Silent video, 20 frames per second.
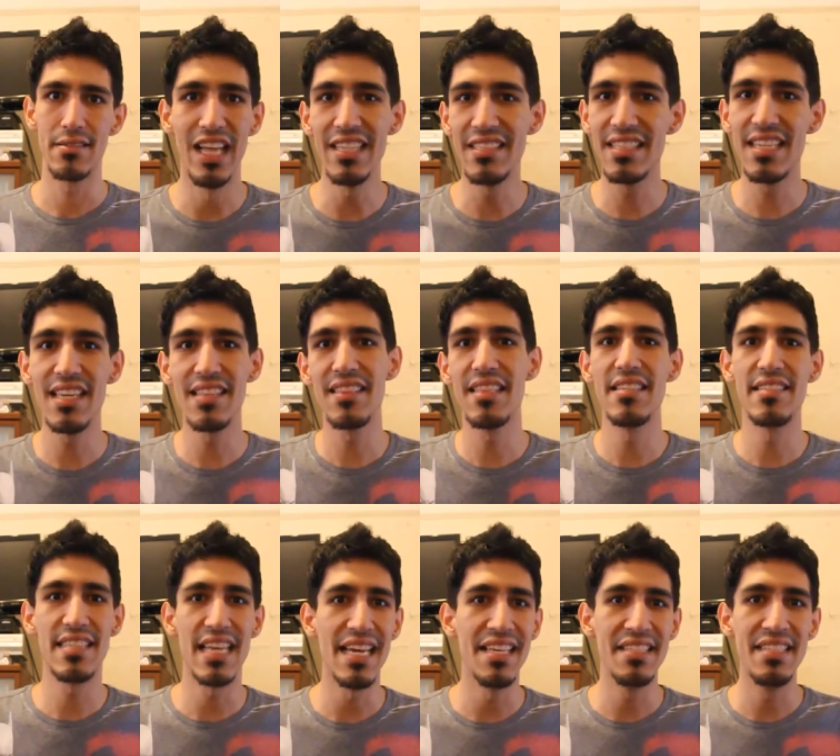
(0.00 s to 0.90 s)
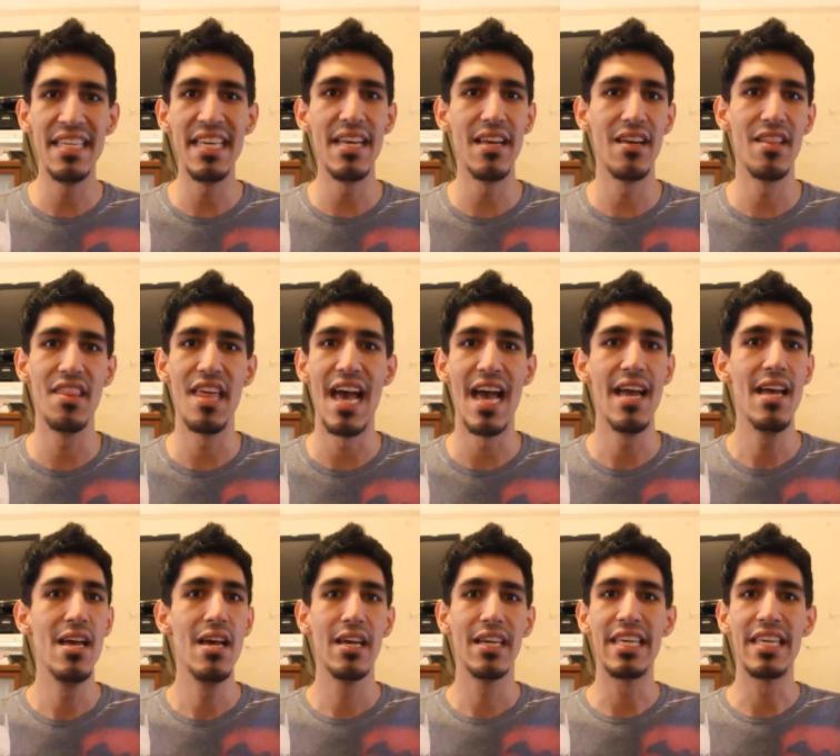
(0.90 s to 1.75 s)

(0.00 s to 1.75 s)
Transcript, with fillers: Let's get this idea that